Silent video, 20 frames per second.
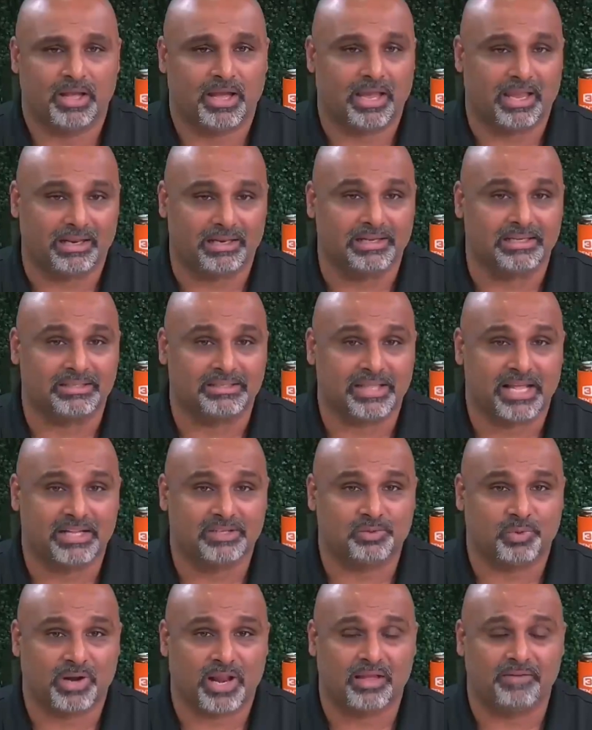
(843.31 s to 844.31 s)
At least
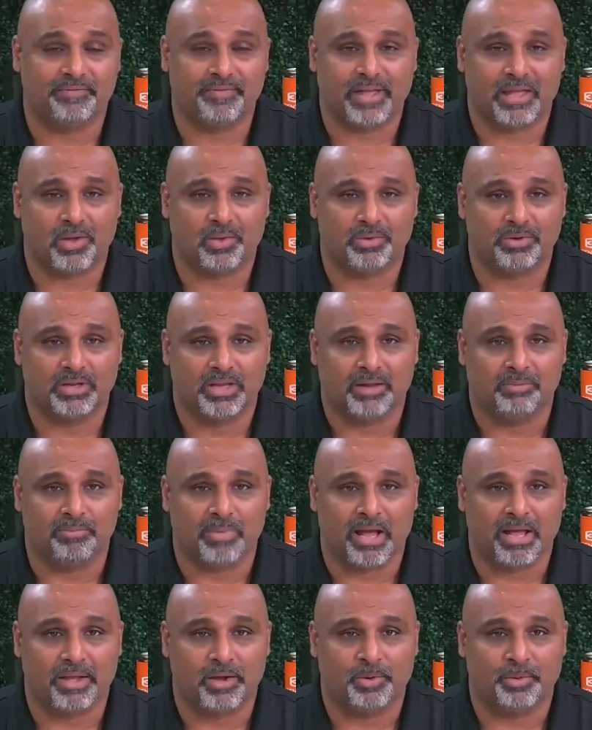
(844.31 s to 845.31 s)
that's what I found in
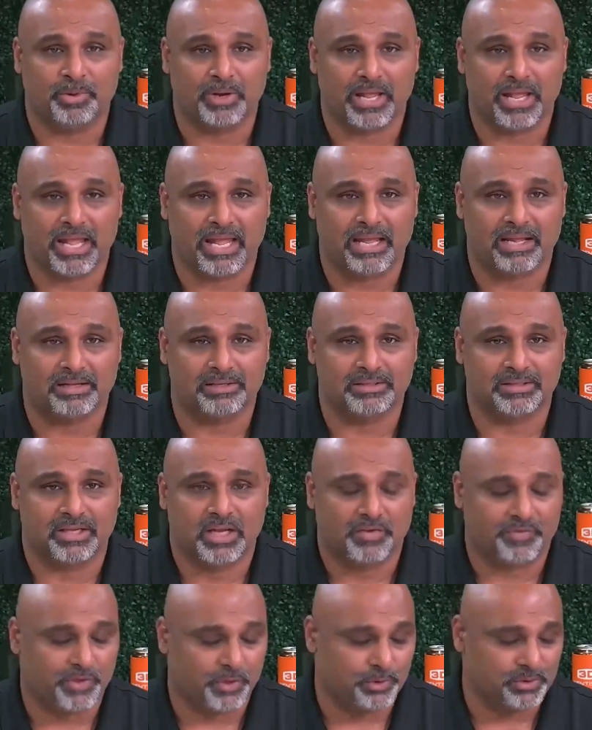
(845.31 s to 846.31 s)
my own hands
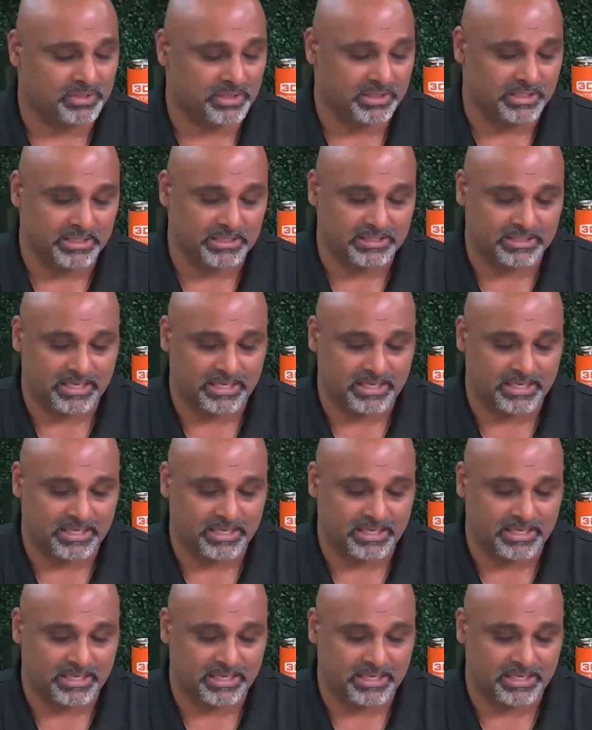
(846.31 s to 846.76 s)
of using these